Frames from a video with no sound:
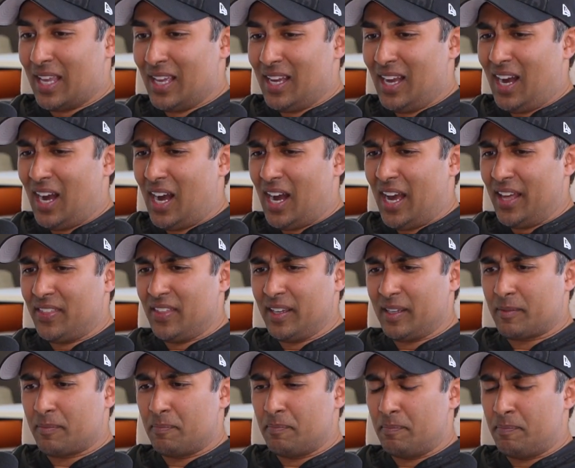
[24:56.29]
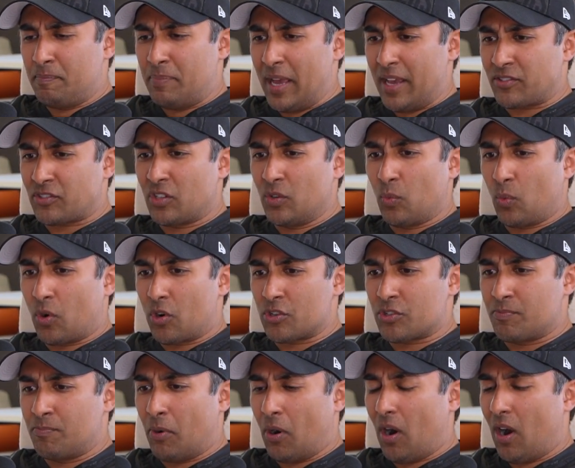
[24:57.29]
I think best and
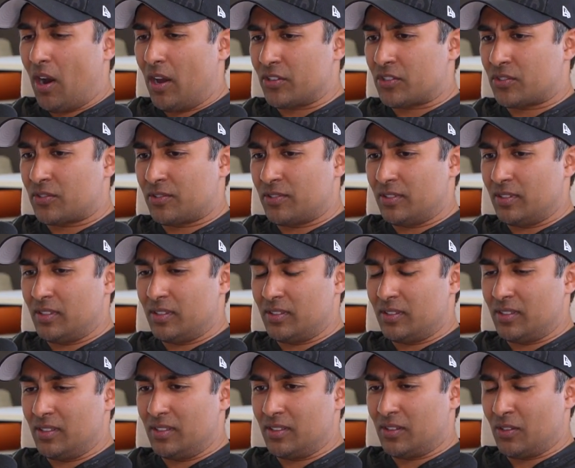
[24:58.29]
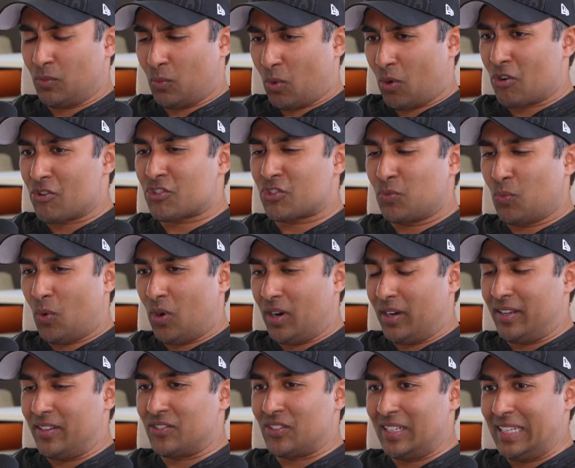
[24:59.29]
worst boss. The worst
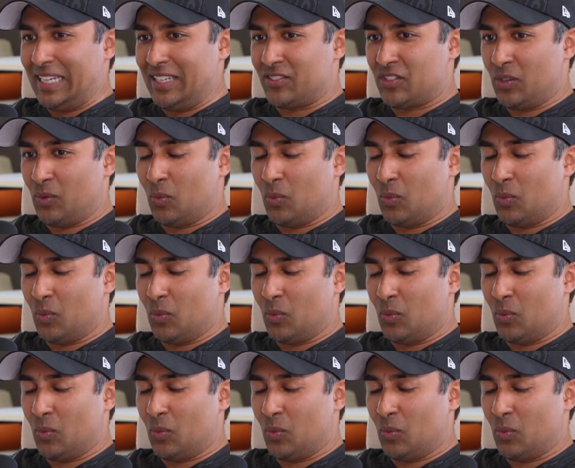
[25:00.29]
one is an easy